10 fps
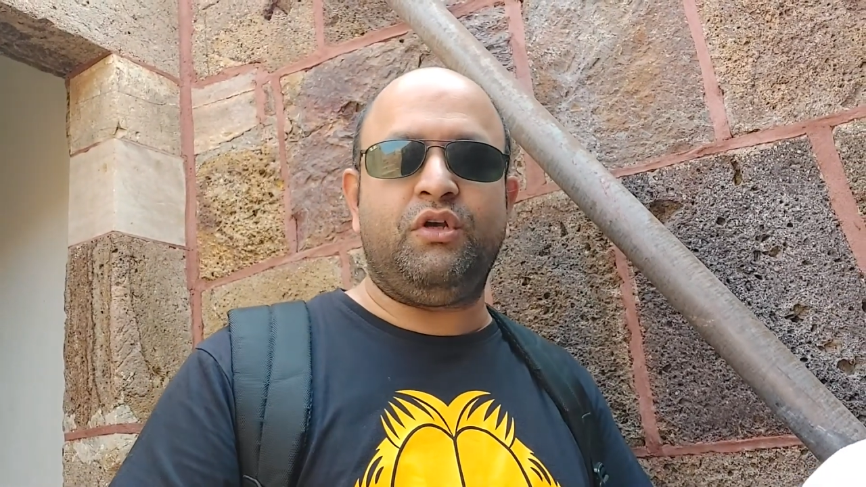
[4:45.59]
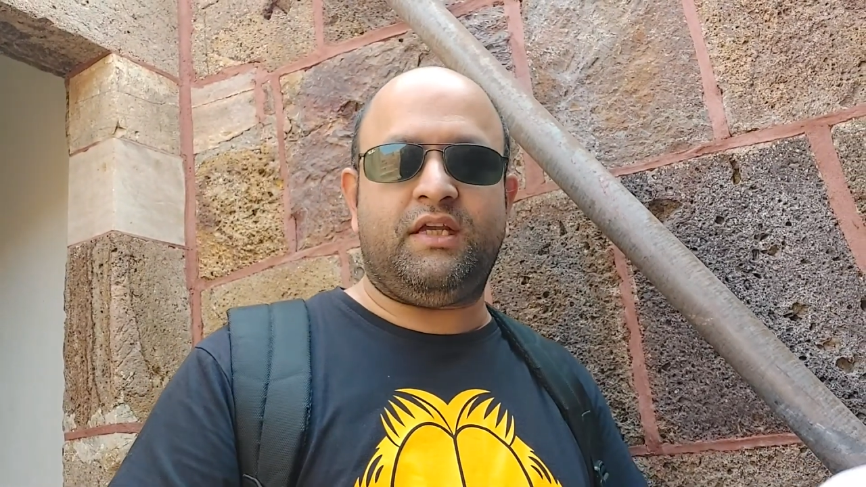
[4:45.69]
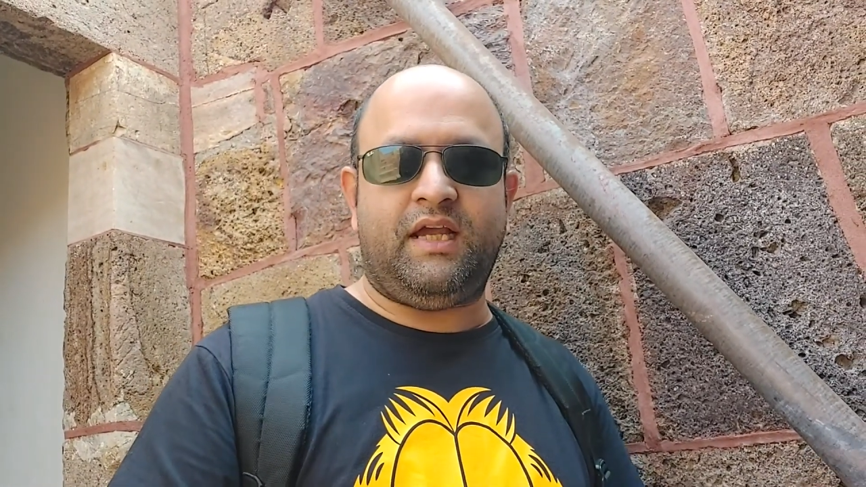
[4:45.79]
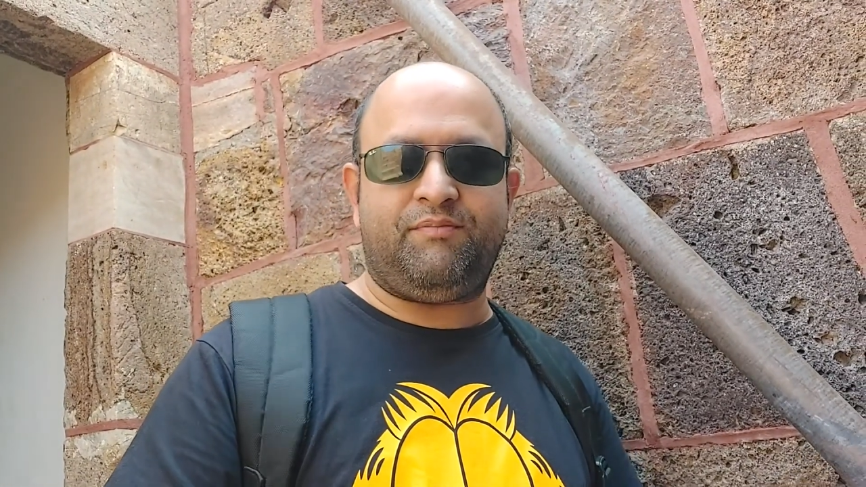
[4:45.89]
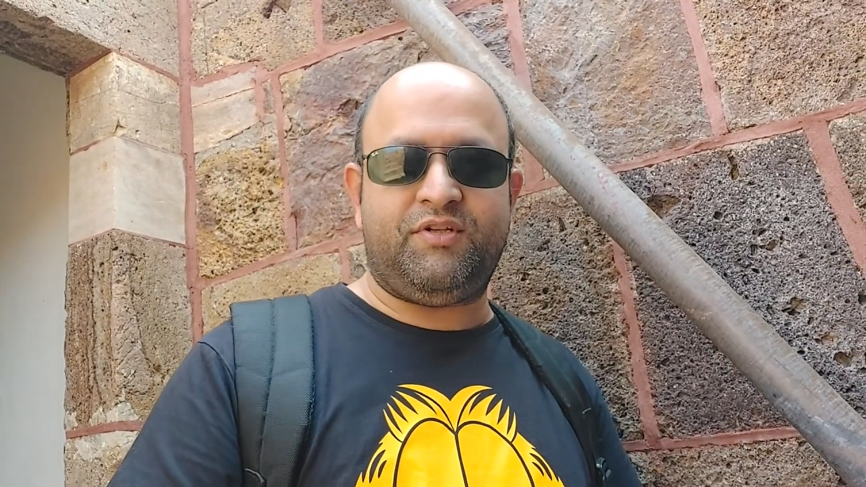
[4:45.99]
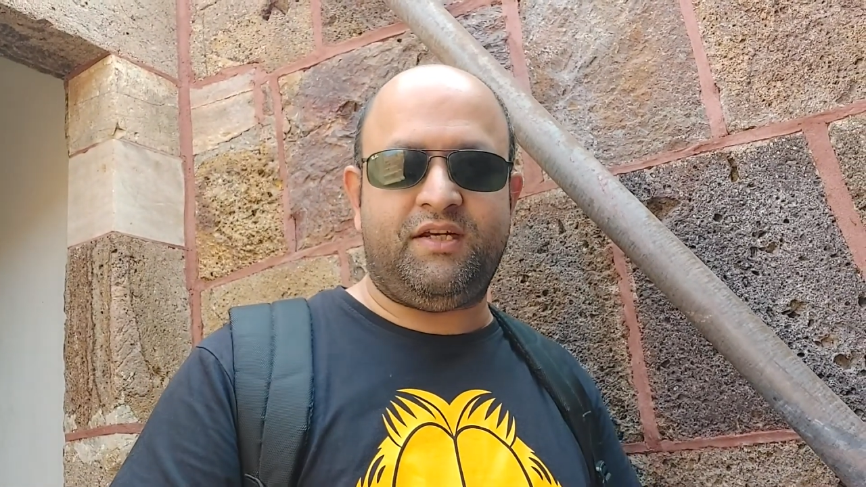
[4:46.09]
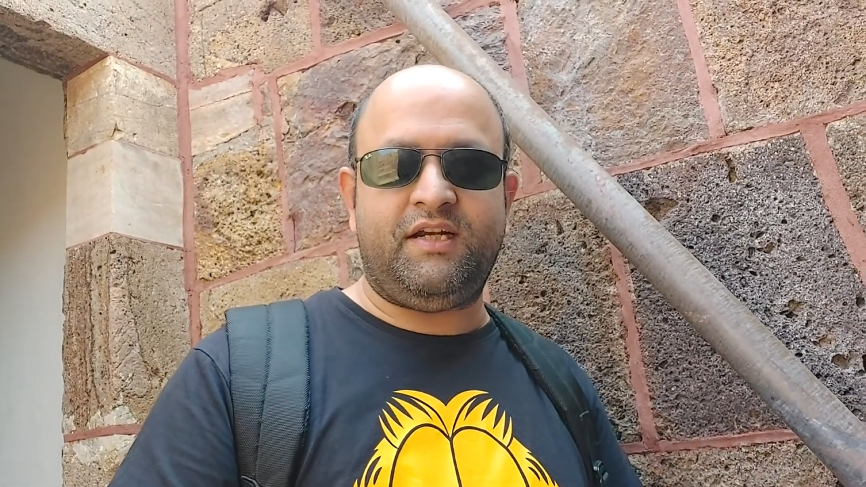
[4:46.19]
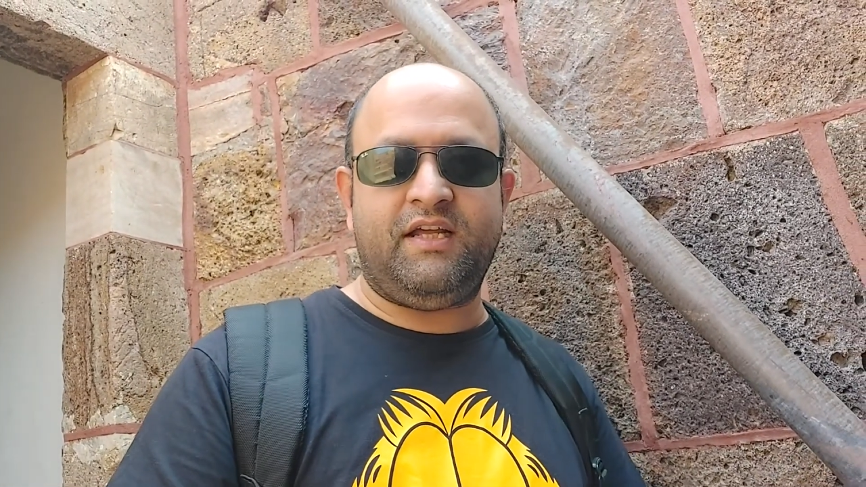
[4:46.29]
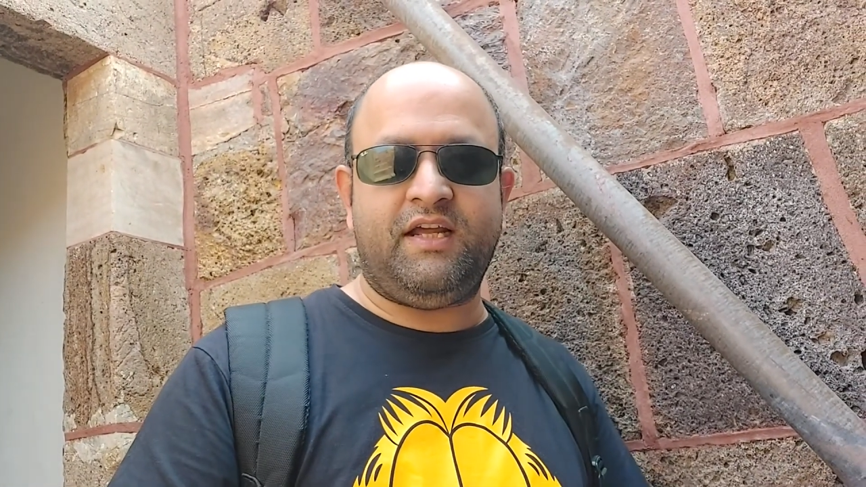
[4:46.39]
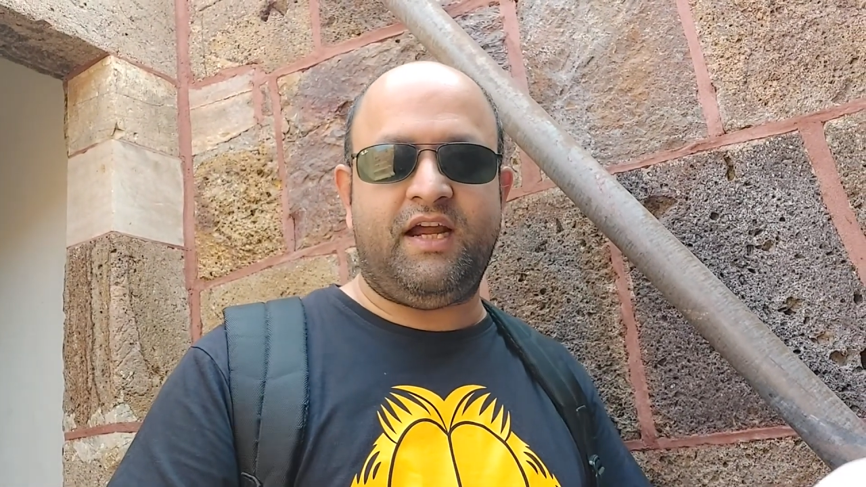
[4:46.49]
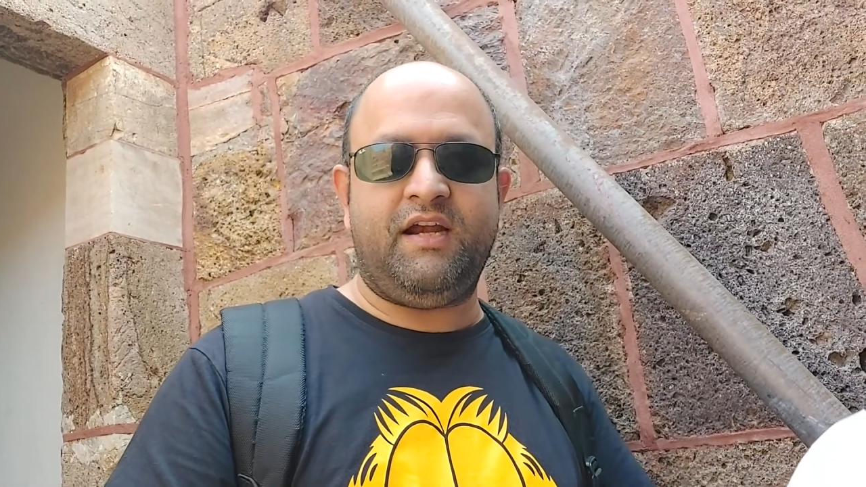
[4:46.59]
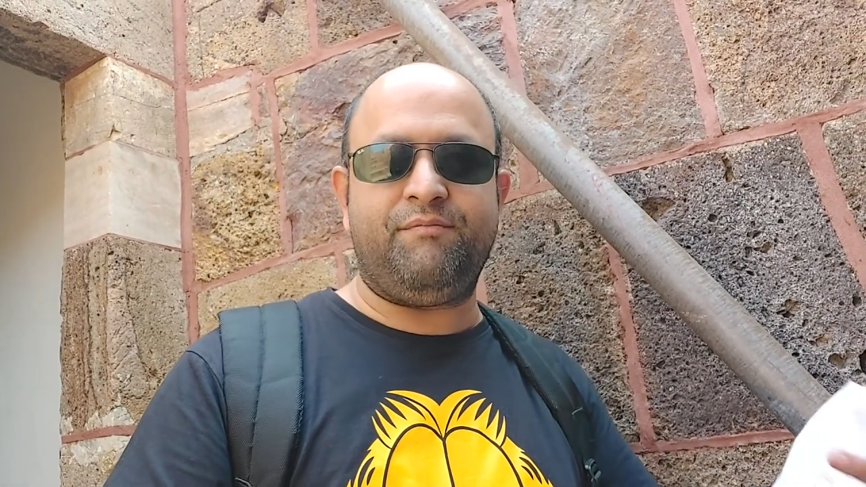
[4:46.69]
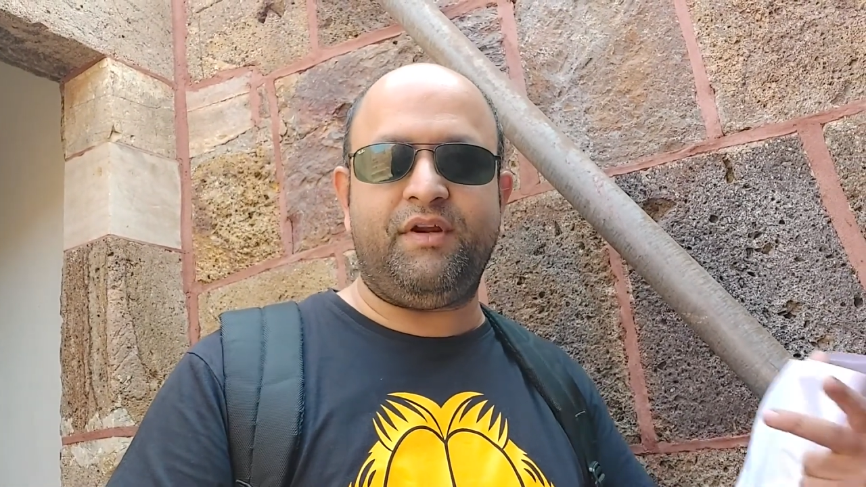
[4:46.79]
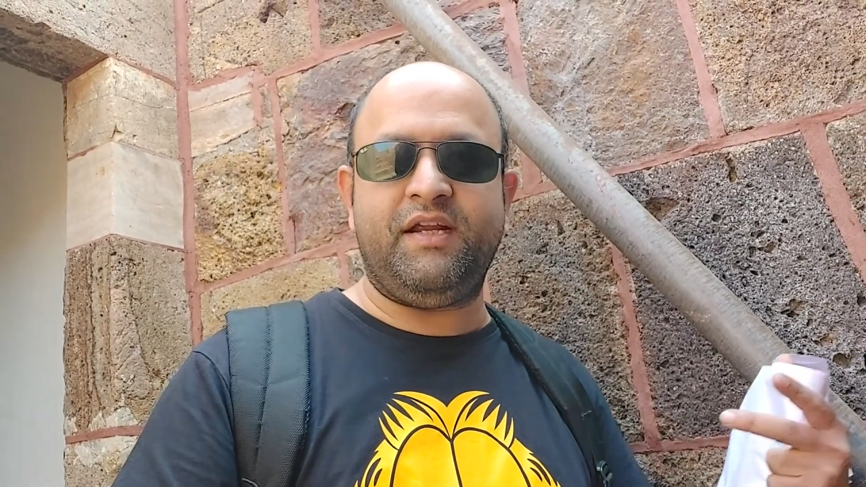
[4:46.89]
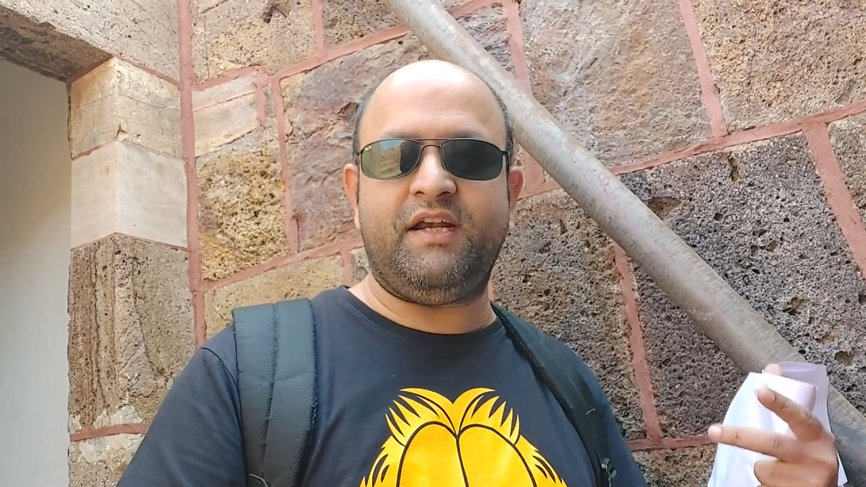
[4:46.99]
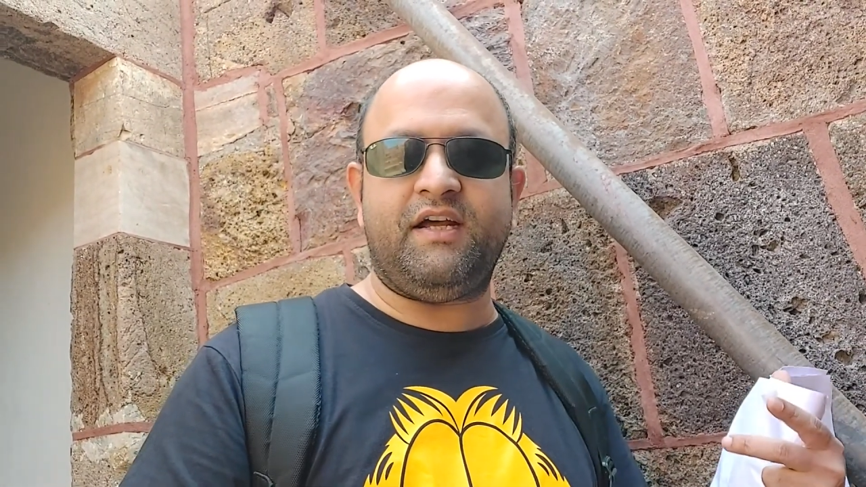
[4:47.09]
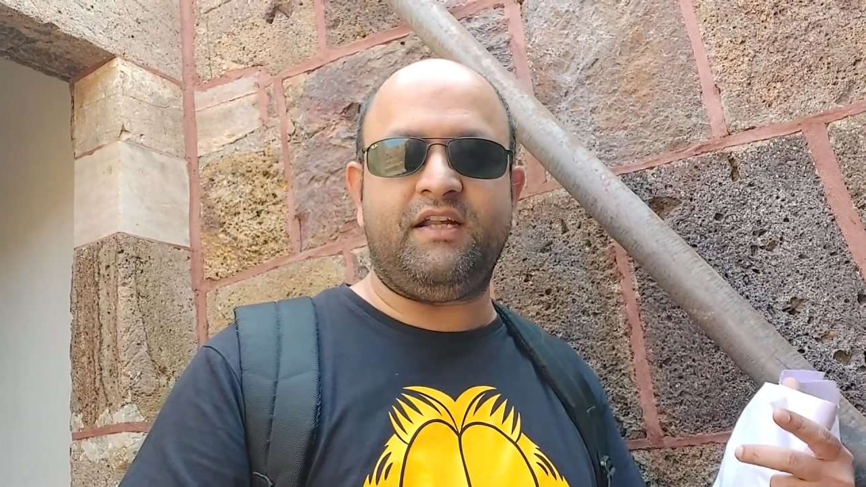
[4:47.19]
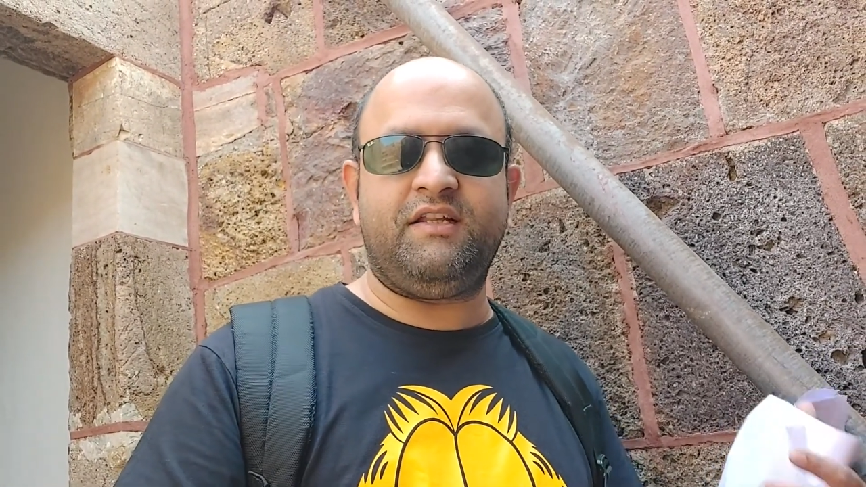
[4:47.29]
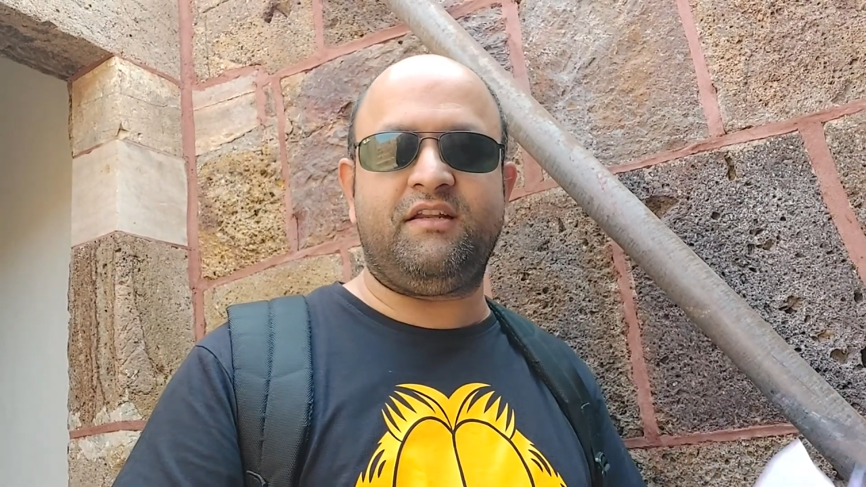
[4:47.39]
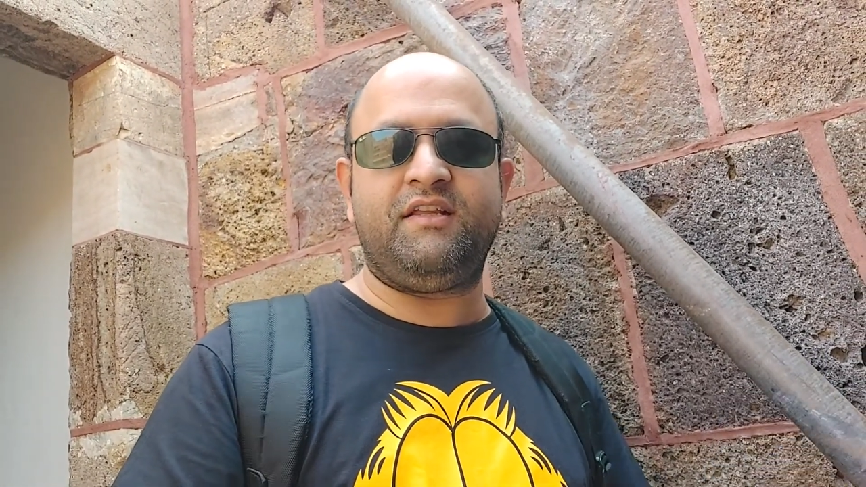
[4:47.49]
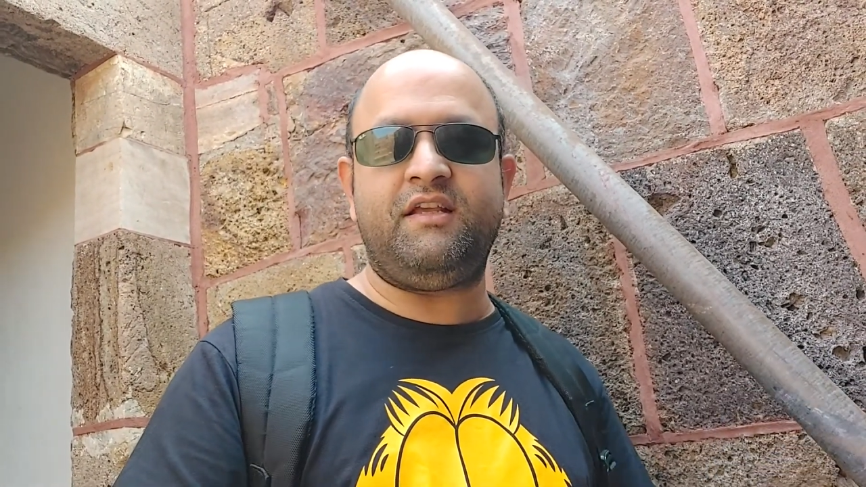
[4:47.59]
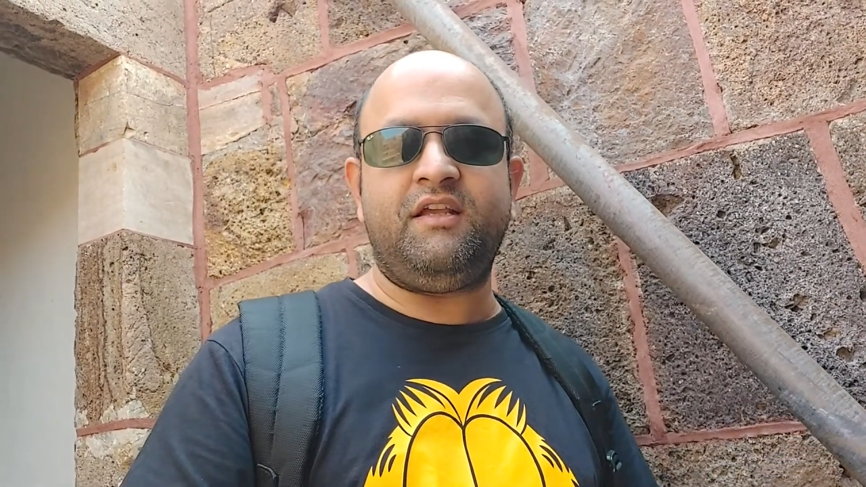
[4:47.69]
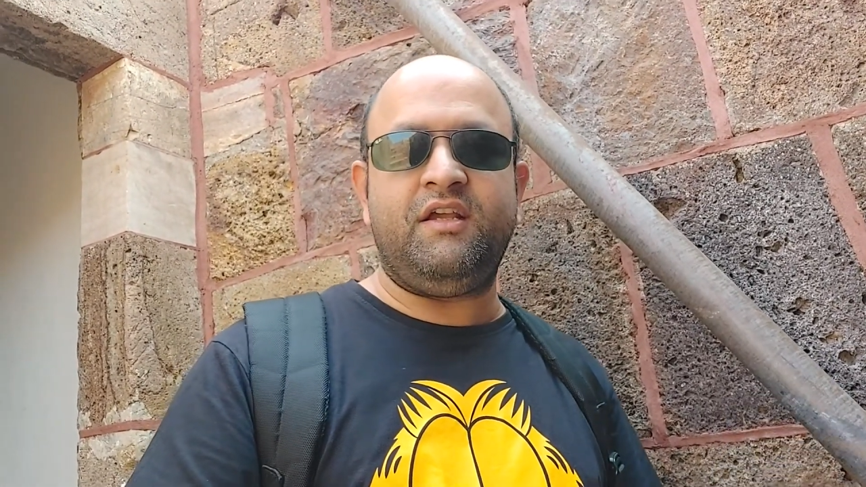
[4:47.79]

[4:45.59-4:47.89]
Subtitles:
capture it and bring it under the